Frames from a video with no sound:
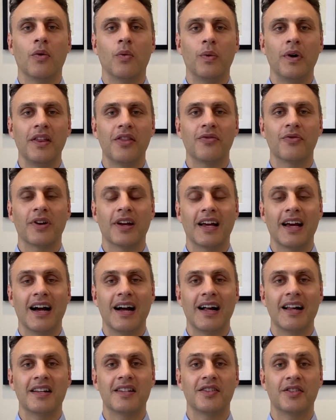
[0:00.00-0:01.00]
With
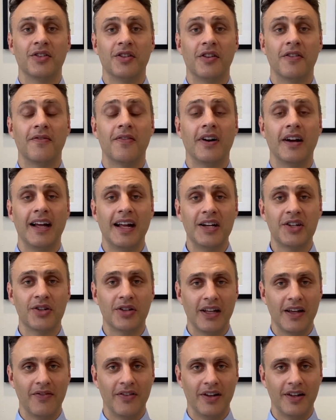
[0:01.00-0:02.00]
regards to the
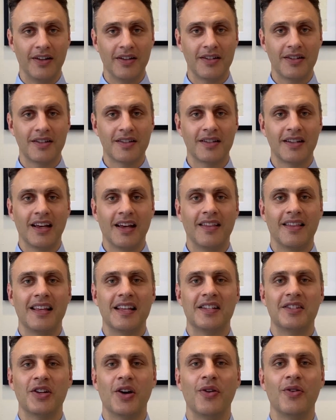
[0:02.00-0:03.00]
financial evidence,
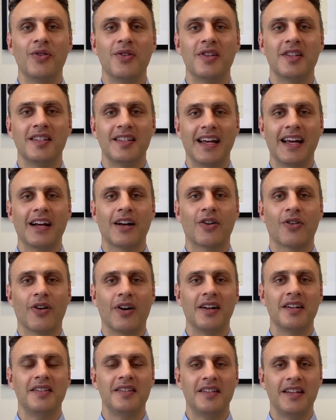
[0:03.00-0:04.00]
there's no set
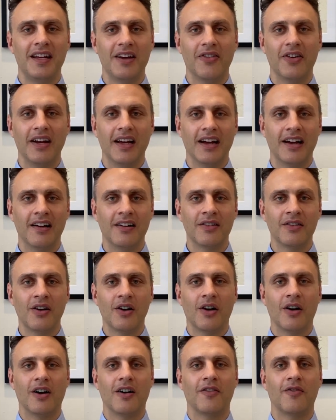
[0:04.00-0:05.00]
criteria
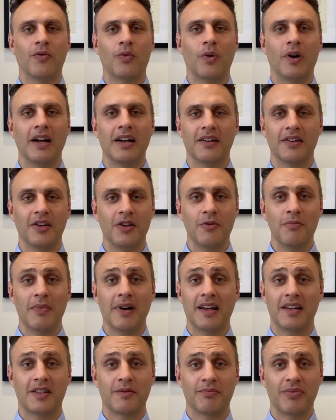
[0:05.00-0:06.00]
of what you
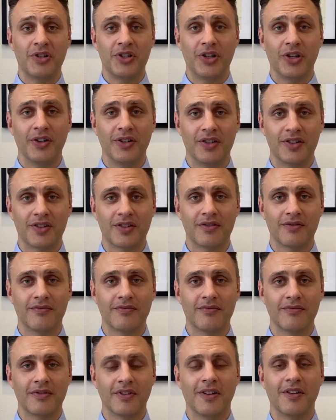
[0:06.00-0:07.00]
must produce.
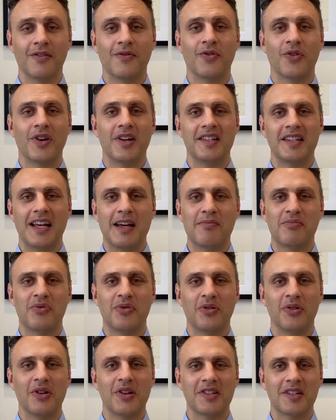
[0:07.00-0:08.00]
For
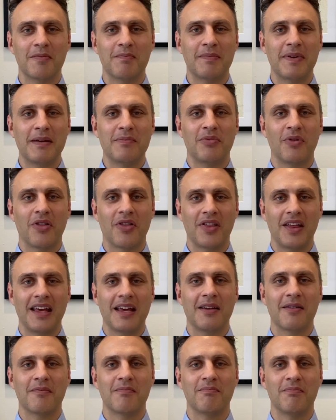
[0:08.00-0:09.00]
example, lots of people
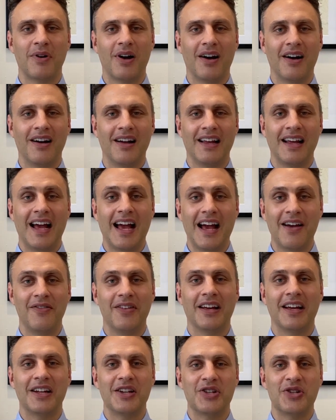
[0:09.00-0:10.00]
think by
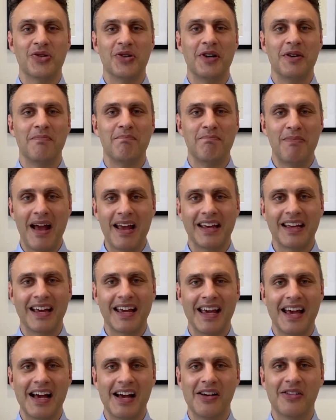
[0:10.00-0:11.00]
having a joint bank
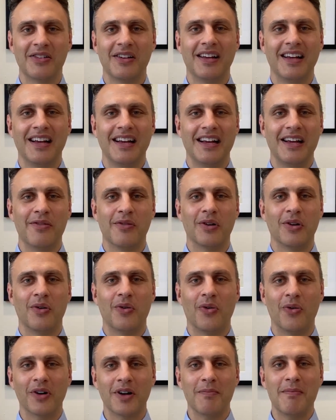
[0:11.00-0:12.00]
account, it
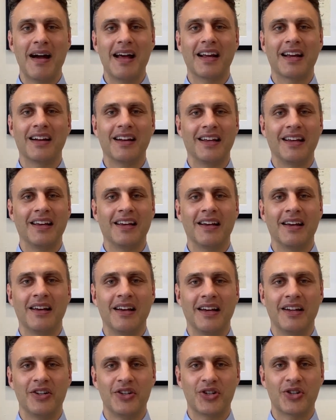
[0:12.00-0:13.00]
will automatically
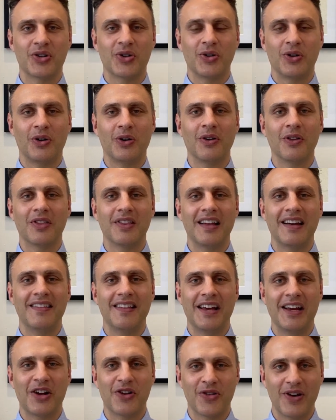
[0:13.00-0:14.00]
ensure that
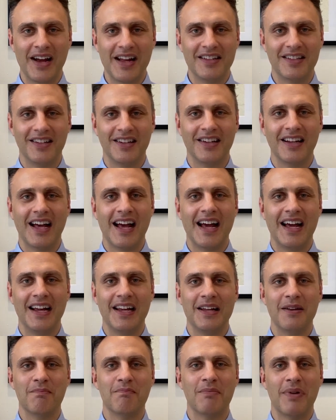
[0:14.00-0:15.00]
they're granted
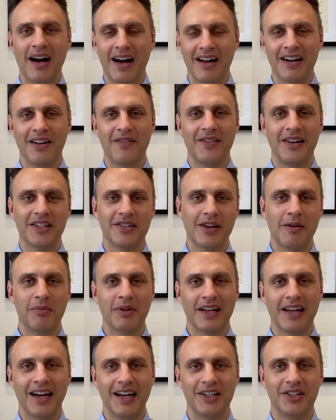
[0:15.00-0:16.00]
a partner visa
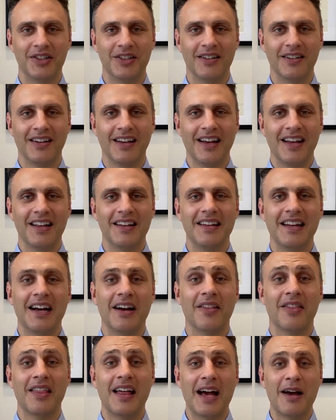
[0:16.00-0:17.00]
application.
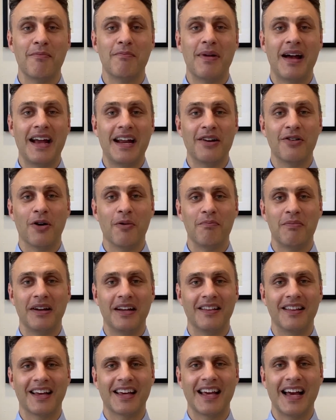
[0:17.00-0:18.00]
Now, that may not
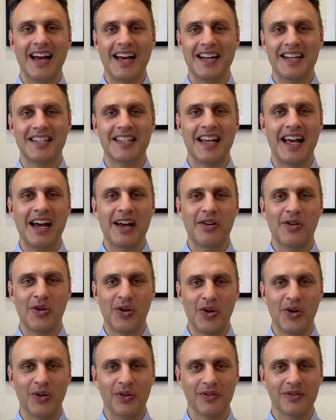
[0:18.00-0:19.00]
be the case at
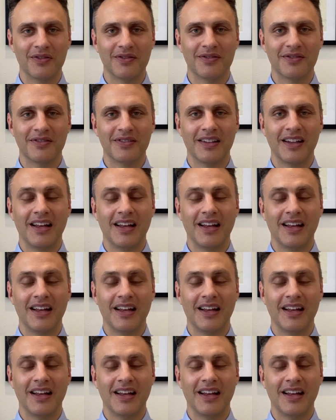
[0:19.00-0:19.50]
all.